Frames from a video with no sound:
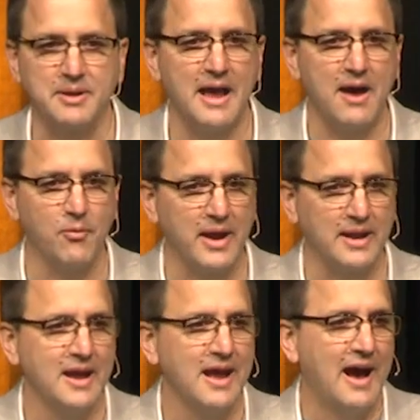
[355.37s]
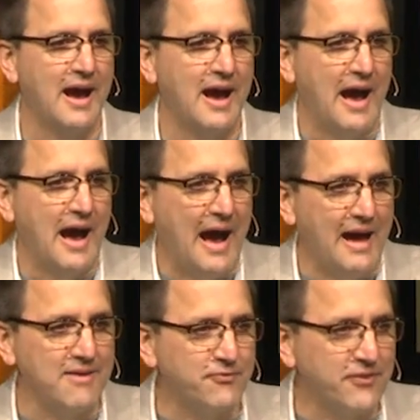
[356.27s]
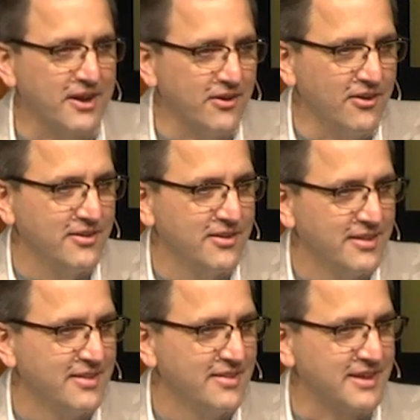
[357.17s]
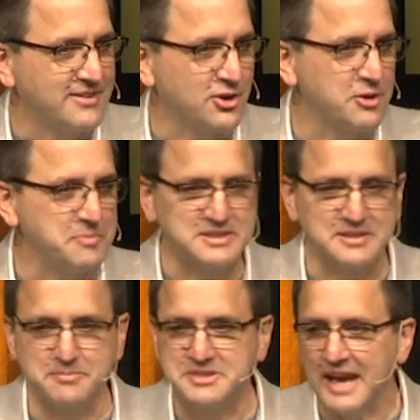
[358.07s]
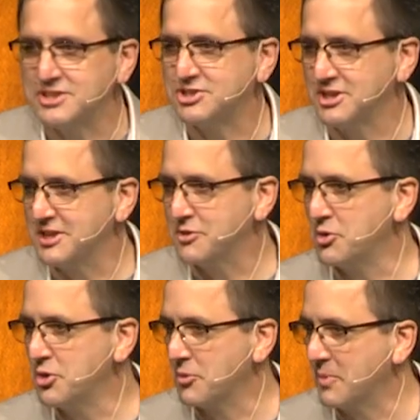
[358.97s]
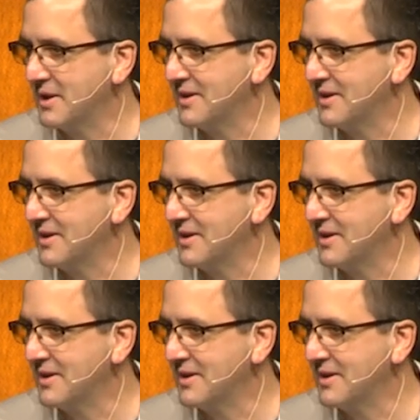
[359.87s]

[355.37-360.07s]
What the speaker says: Now, wait. I feel like there could be some tension in the room.